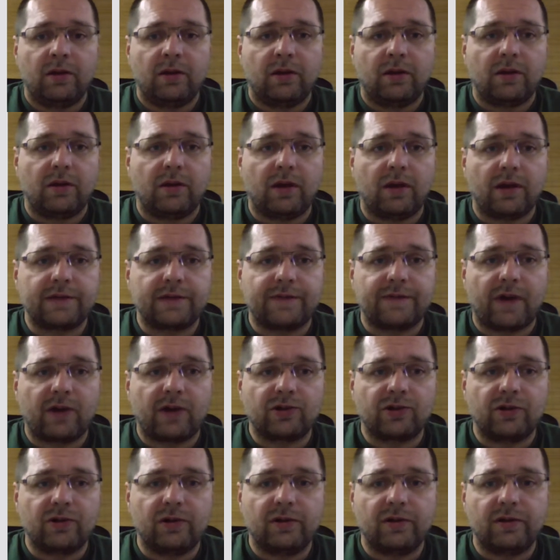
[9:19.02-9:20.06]
Next
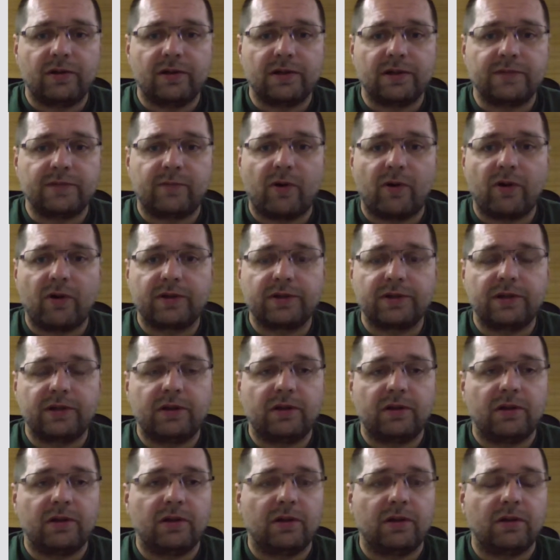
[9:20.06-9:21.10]
functionality is
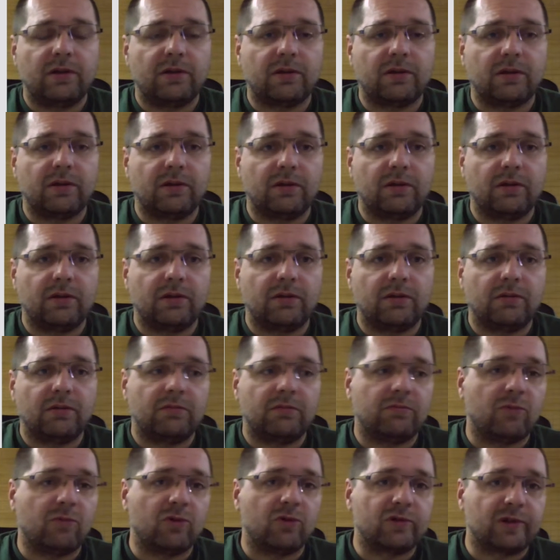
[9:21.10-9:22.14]
proxy.
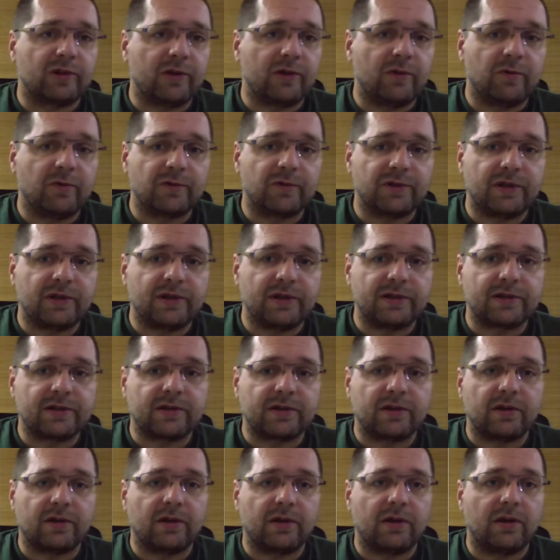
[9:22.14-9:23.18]
Mostly used
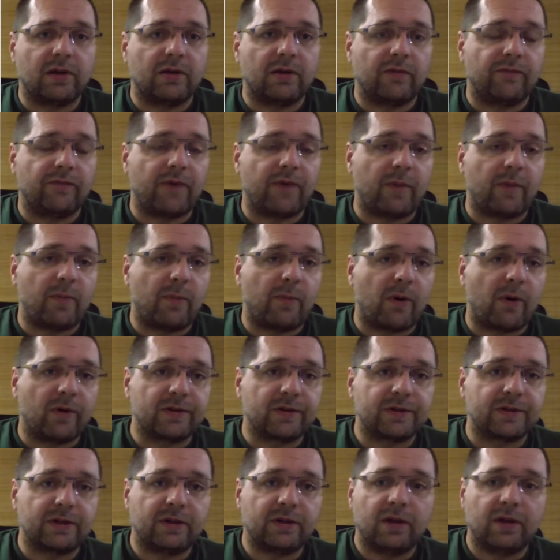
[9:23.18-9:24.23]
is web
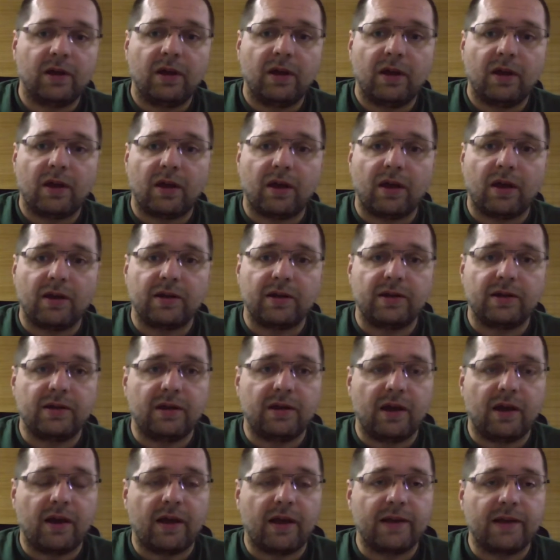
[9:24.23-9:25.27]
proxy and
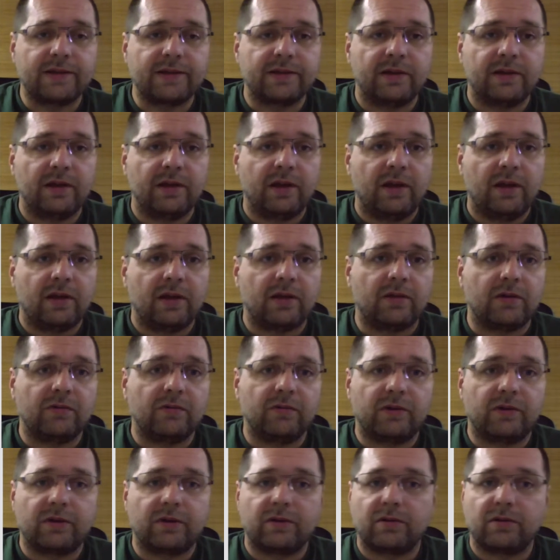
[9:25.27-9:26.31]
DNS. The
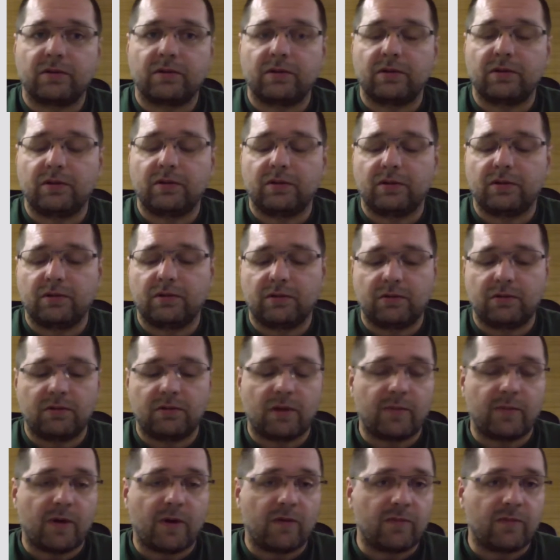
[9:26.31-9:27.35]
good
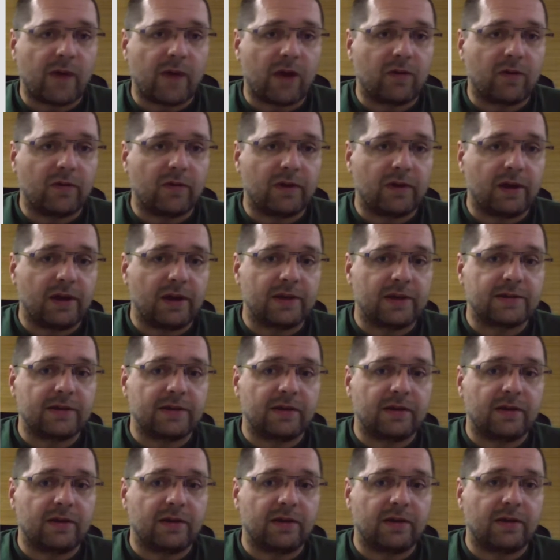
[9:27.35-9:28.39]
about MikroTik is
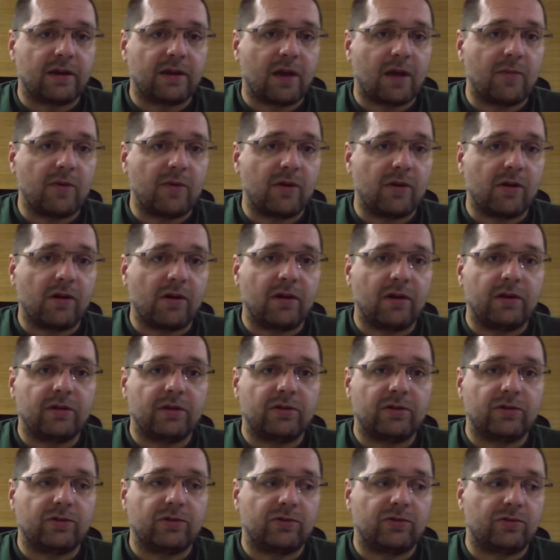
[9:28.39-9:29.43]
that it can be
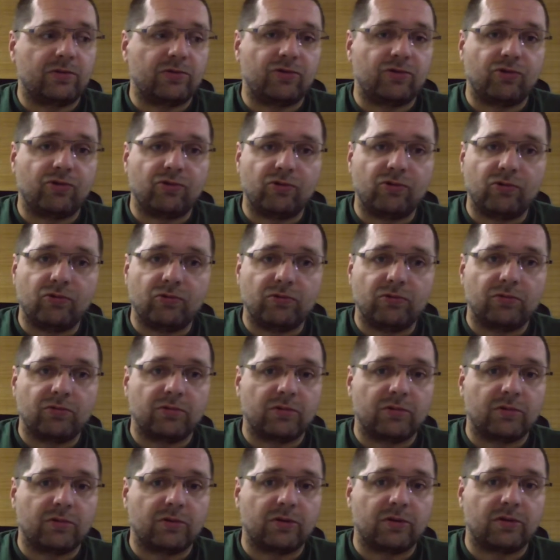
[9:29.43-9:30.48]
really true,
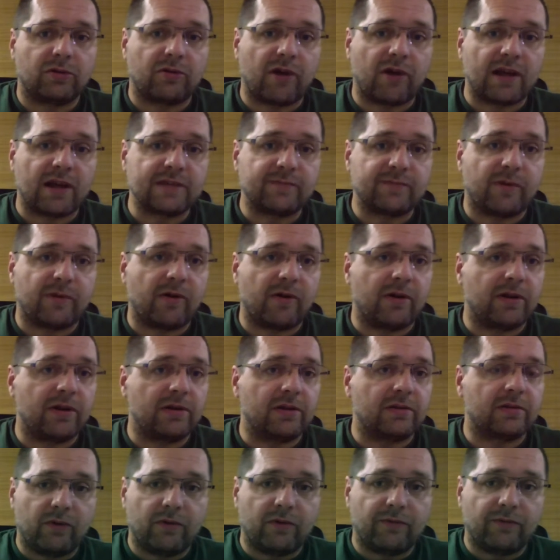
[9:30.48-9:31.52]

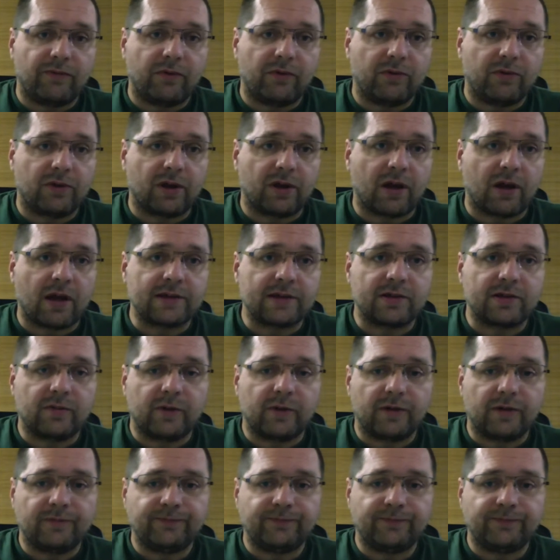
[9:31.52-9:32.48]
transparent for the customer.